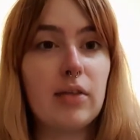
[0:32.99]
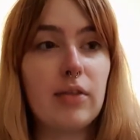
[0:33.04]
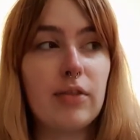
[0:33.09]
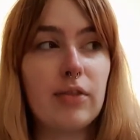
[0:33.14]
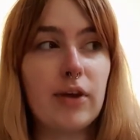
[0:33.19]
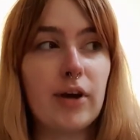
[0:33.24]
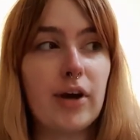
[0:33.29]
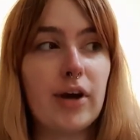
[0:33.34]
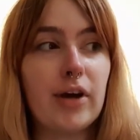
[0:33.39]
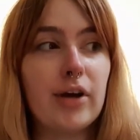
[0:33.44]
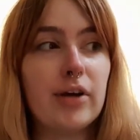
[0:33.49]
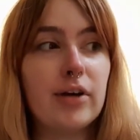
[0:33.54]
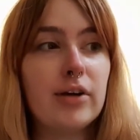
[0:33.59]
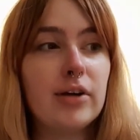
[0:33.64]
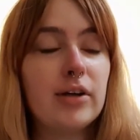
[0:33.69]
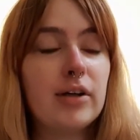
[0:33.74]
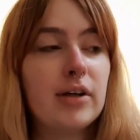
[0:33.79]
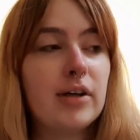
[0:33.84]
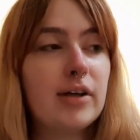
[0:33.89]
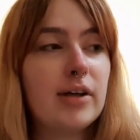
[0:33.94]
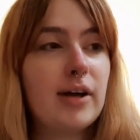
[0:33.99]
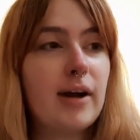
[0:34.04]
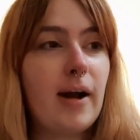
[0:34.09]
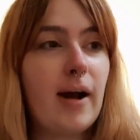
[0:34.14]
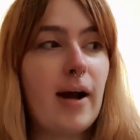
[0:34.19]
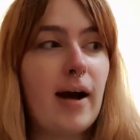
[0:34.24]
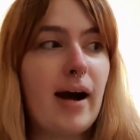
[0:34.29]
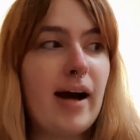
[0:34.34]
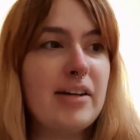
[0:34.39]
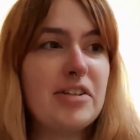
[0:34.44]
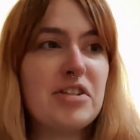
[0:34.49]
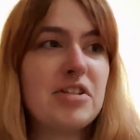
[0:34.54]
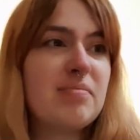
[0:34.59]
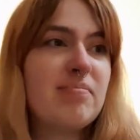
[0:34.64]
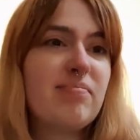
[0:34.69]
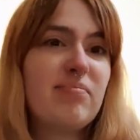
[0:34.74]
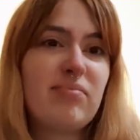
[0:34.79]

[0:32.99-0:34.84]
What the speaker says: that I just